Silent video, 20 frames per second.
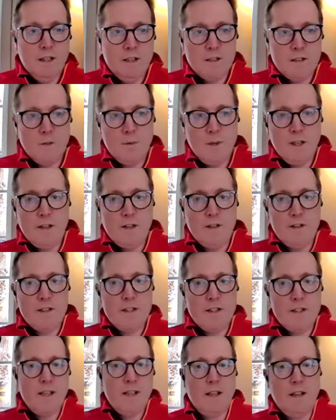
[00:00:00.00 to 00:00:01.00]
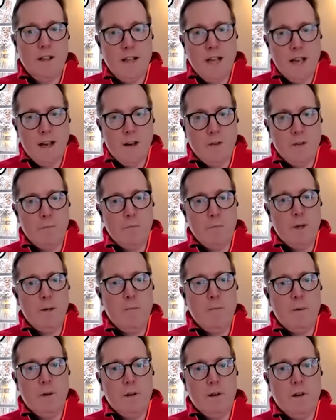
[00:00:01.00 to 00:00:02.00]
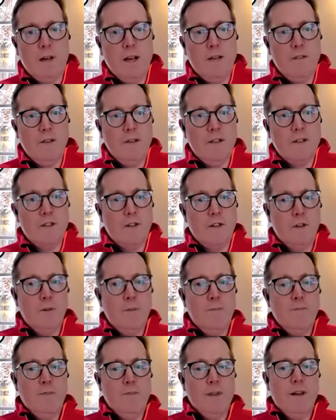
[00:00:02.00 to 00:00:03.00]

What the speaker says: So when you consider now that people are having to,